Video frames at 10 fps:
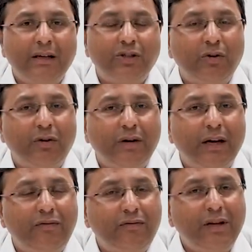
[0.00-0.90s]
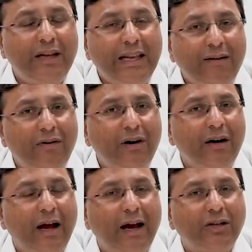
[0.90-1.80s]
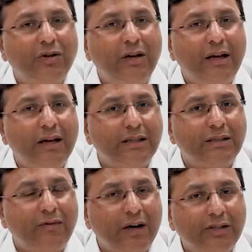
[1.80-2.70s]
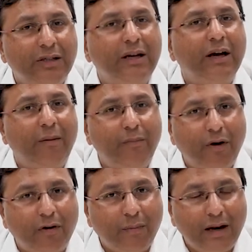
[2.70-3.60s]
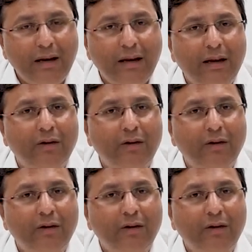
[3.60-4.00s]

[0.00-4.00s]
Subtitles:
So if the liver actually is functioning abnormally,